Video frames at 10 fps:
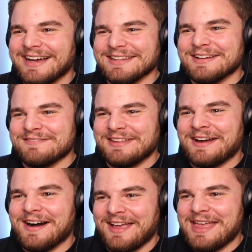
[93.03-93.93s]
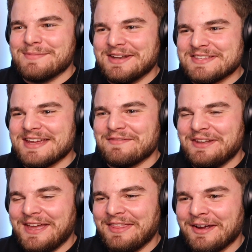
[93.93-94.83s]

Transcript: I love that Hawk came in to save the day